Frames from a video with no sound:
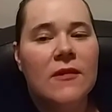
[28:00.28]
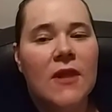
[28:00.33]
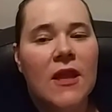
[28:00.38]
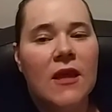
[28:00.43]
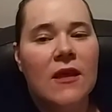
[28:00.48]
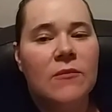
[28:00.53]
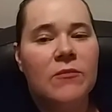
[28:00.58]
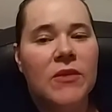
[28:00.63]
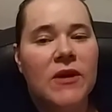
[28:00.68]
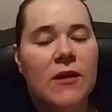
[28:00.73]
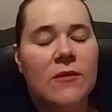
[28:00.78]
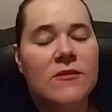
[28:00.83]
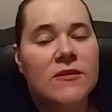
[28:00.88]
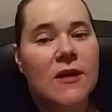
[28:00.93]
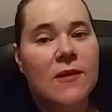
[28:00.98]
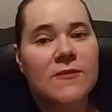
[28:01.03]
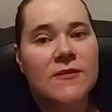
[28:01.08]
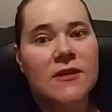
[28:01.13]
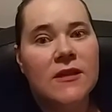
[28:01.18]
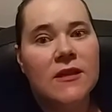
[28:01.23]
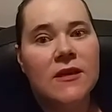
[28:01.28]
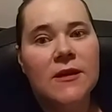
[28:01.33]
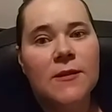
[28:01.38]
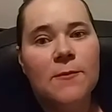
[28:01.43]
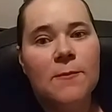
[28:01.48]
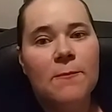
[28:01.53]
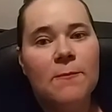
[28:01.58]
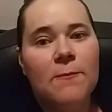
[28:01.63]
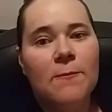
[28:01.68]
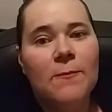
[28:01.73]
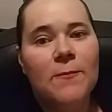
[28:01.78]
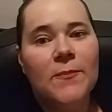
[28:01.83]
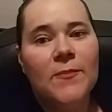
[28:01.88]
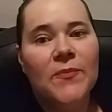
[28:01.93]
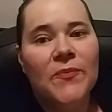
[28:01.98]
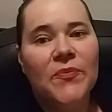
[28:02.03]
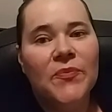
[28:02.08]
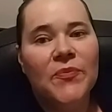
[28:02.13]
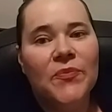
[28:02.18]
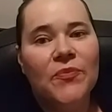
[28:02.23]
it becomes obsolete.
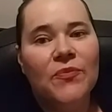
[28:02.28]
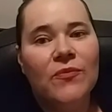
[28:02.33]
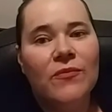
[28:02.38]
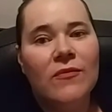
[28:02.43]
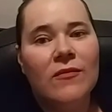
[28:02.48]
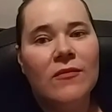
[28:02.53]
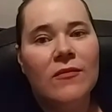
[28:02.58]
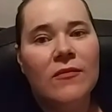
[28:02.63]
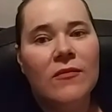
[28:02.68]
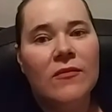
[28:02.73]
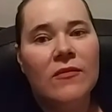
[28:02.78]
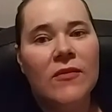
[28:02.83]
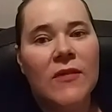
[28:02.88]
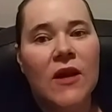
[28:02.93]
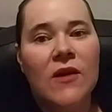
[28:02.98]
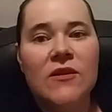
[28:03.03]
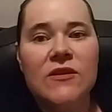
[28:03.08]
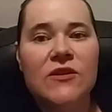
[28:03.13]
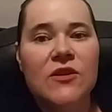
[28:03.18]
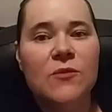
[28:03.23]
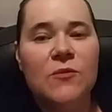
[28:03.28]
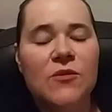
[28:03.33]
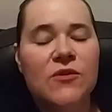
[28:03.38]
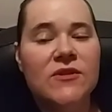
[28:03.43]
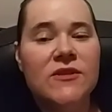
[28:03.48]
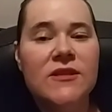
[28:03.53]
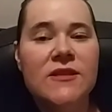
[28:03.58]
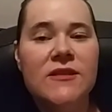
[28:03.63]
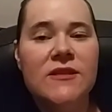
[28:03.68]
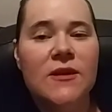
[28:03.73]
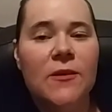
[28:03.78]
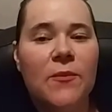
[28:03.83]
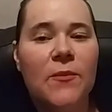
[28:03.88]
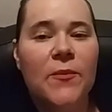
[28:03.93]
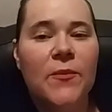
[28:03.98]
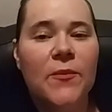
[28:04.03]
There's no more system